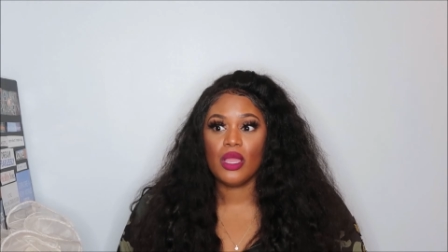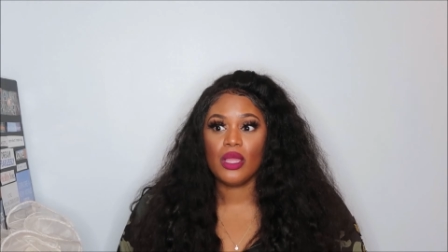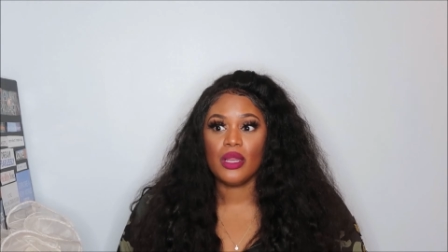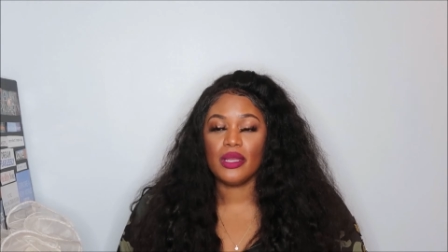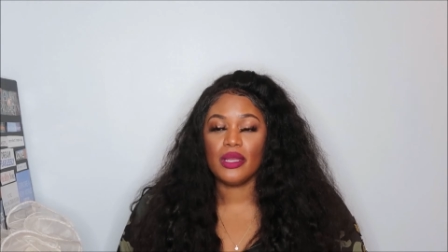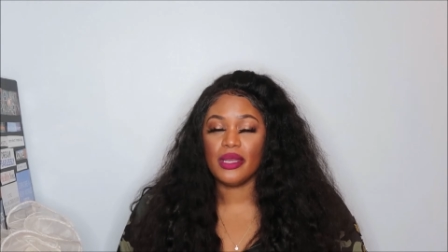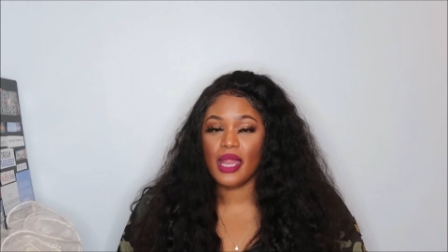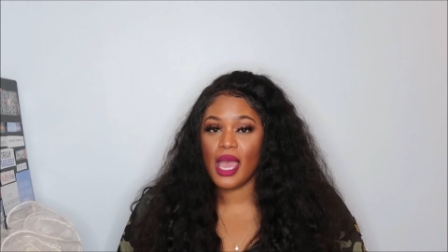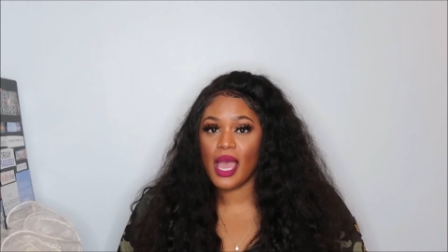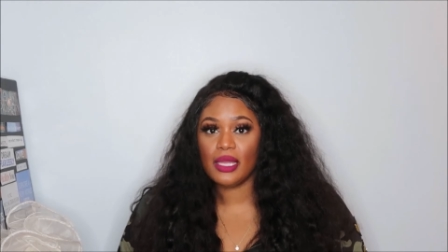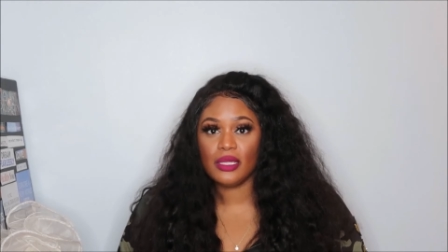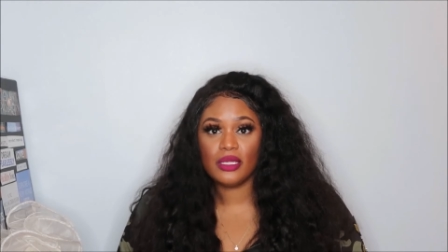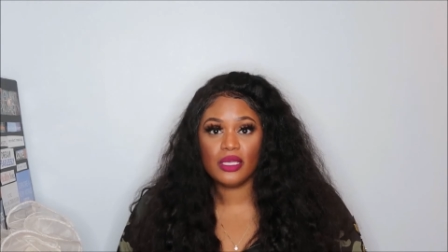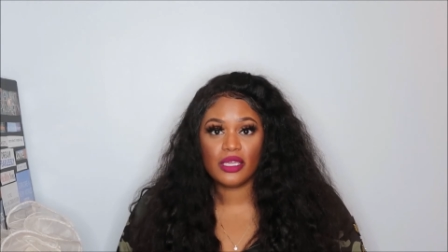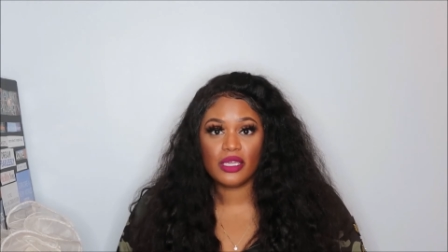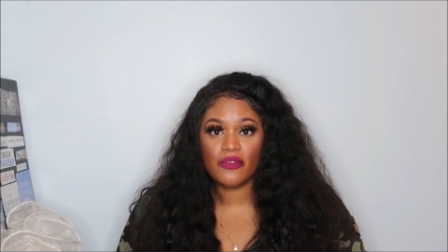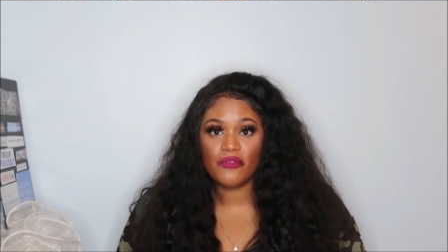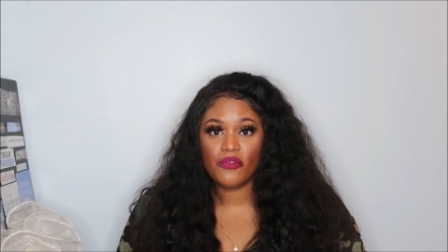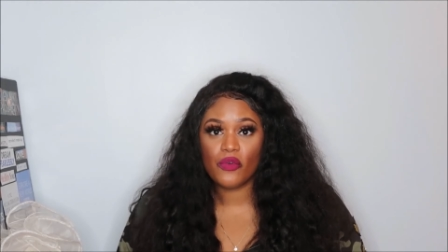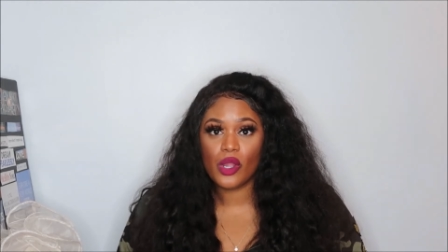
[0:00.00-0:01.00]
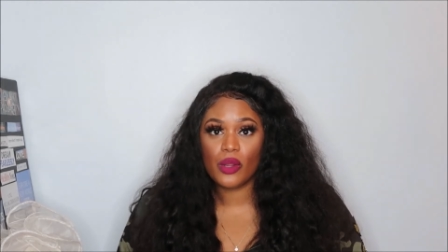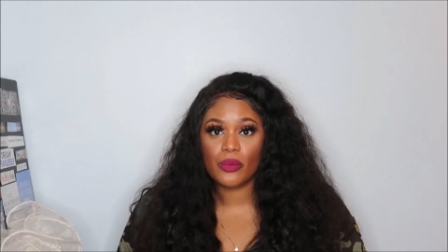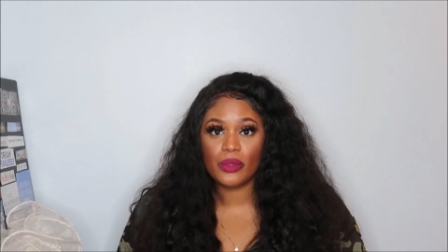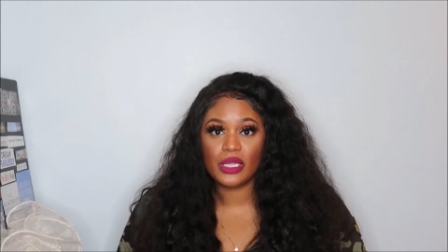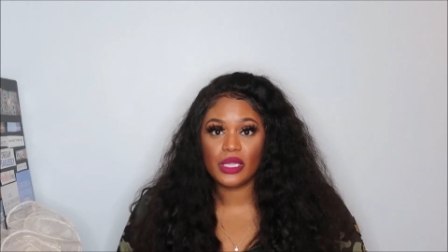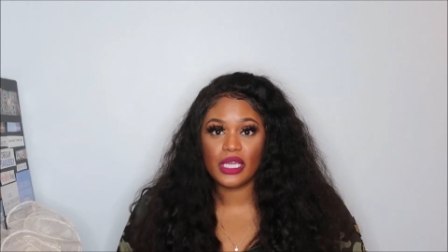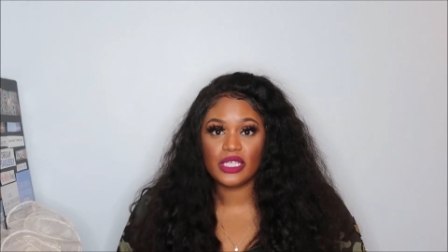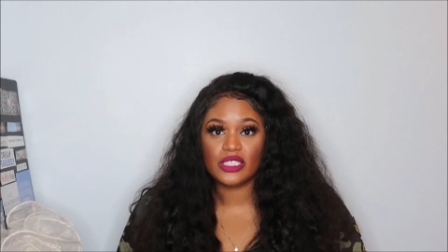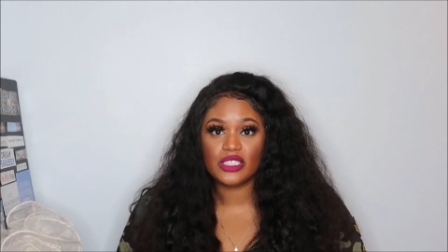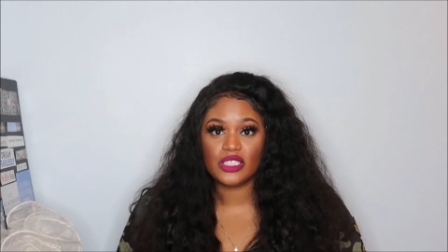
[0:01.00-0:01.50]
not looking for a
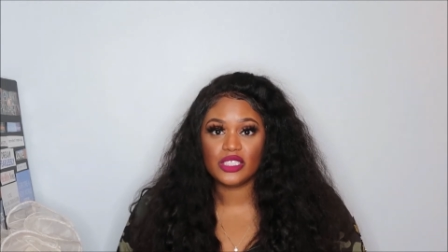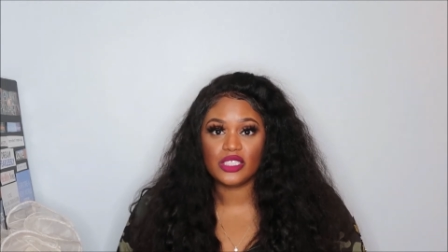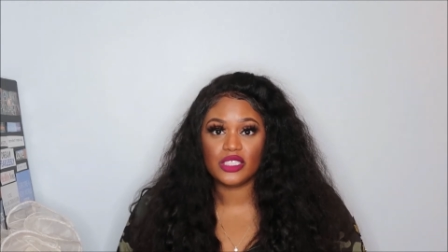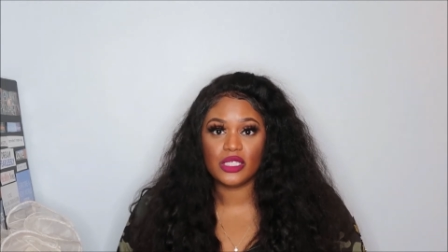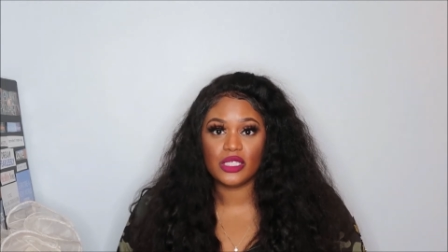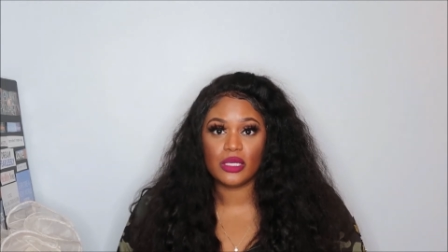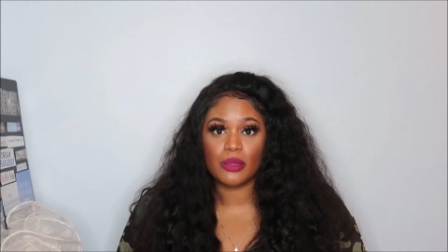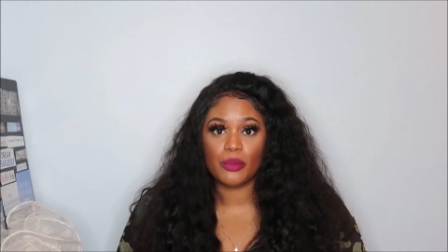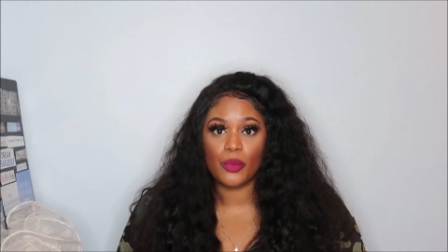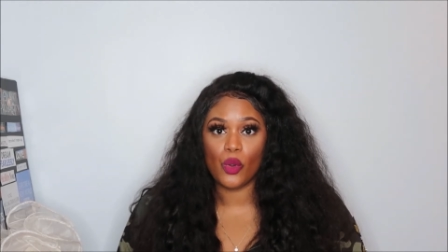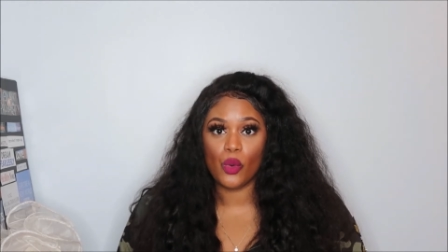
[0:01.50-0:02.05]
relationship,